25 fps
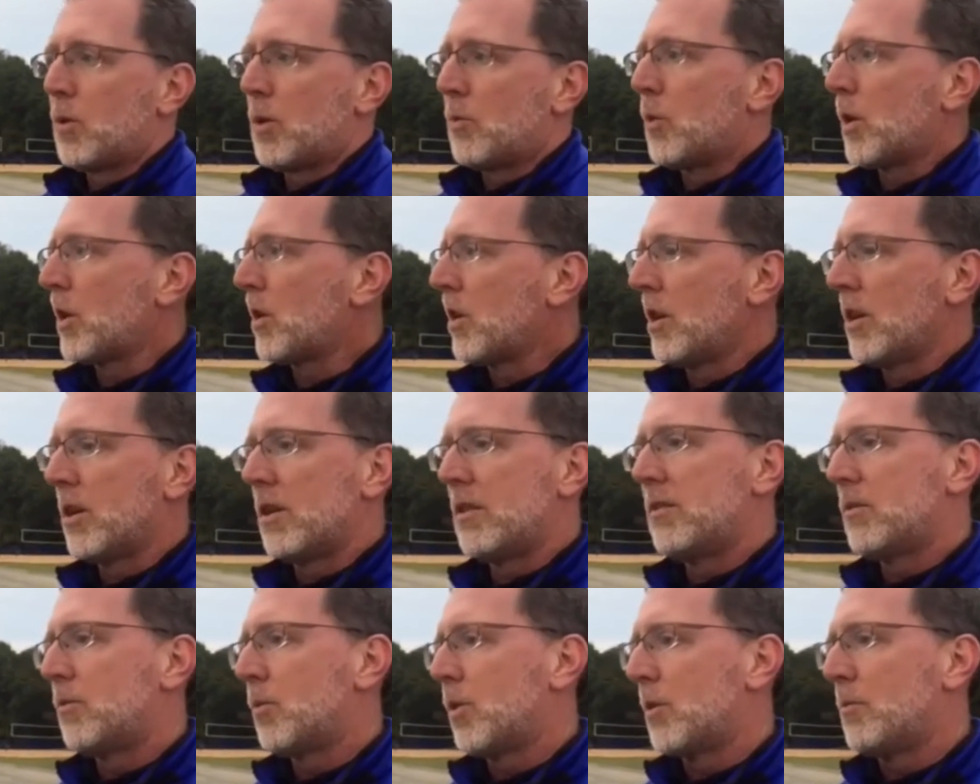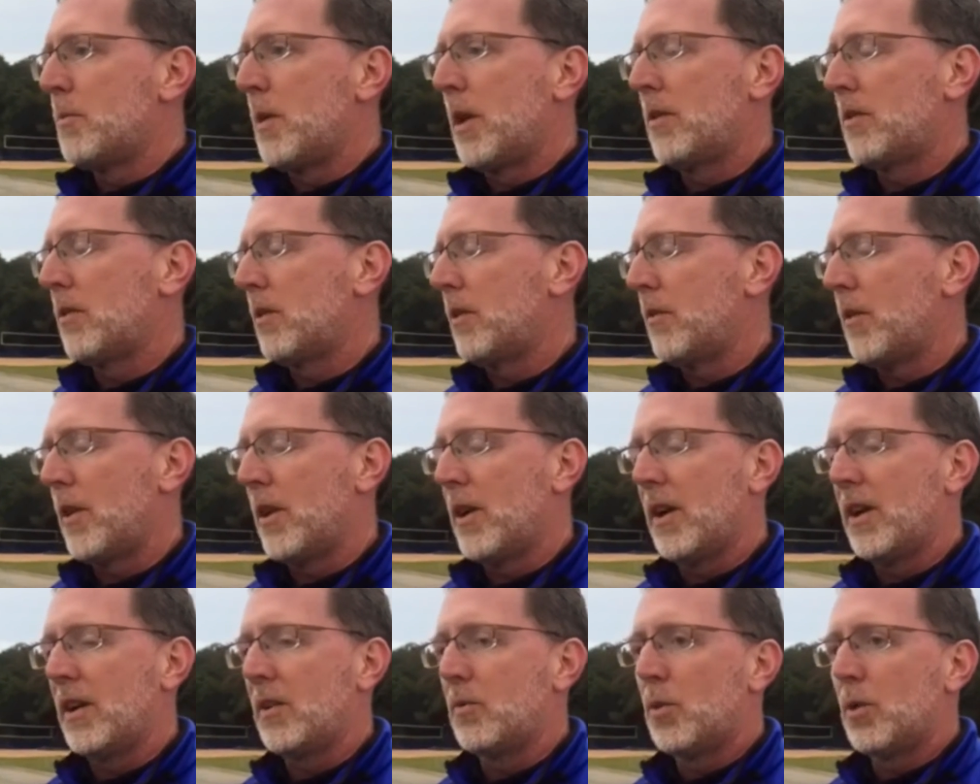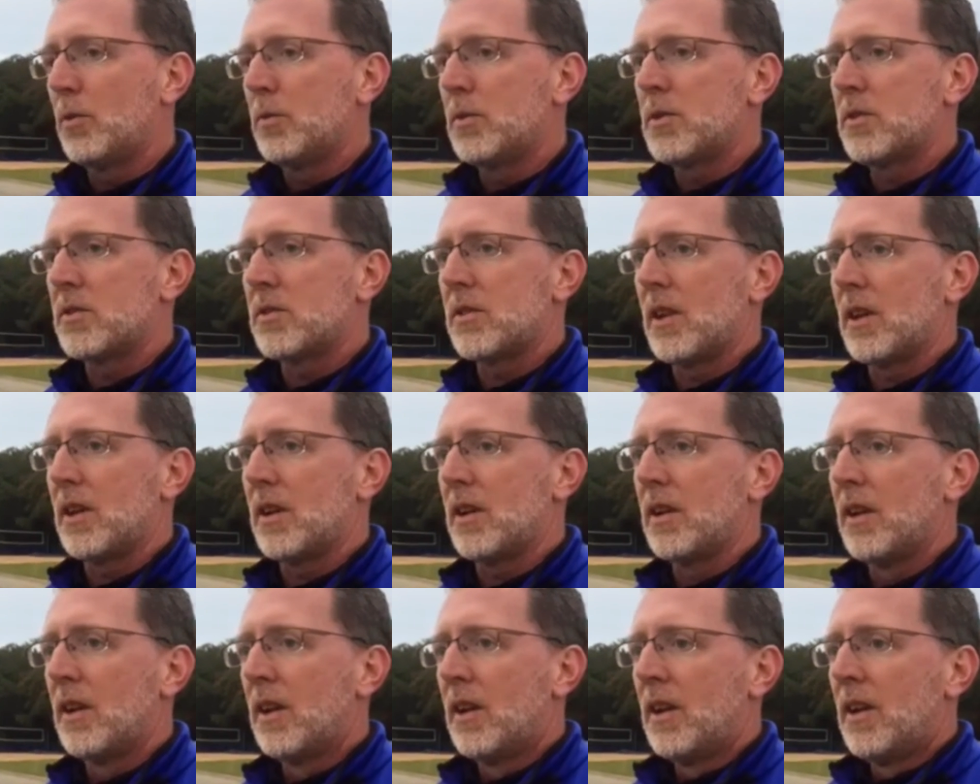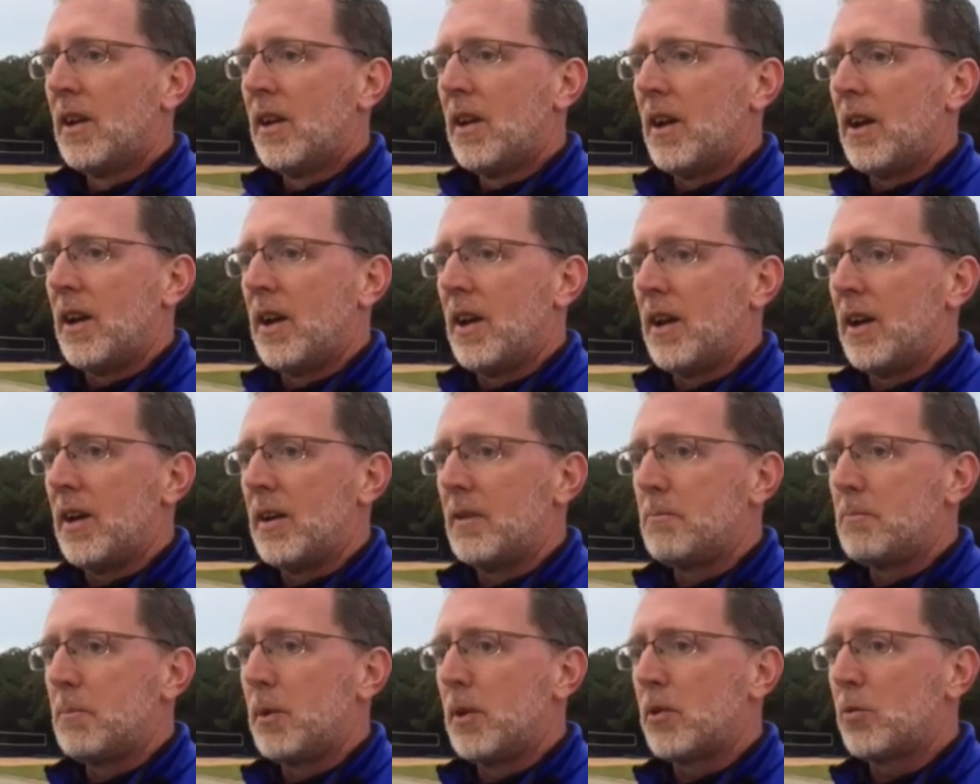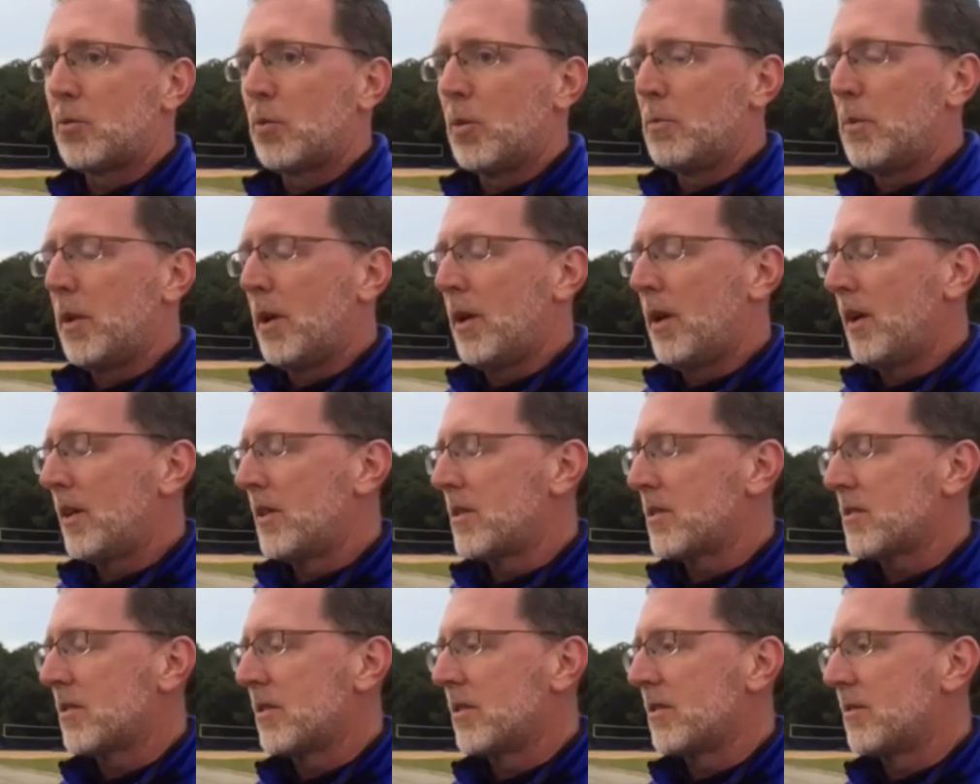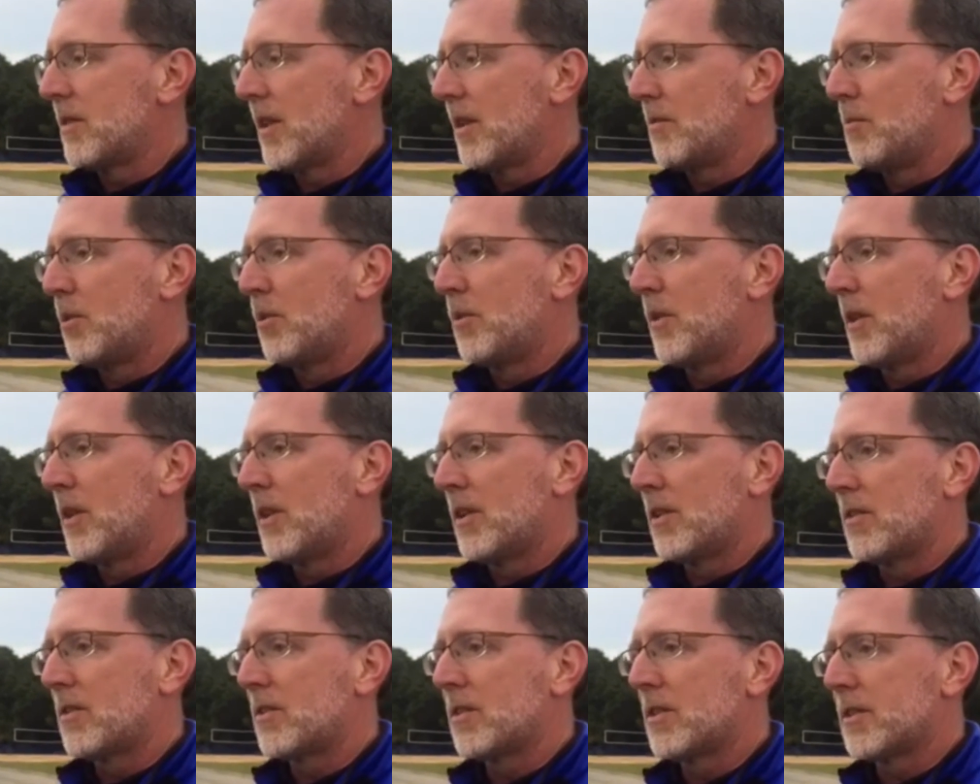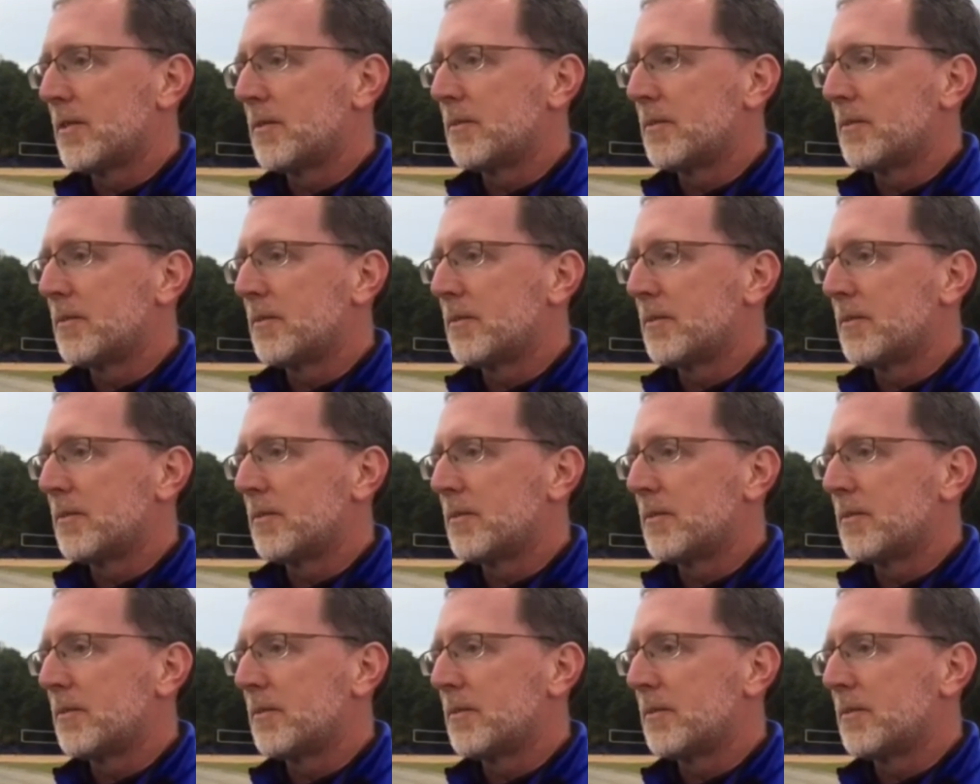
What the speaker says: we're good, we're mentally fine, and we'll just put this one behind us and move on. So,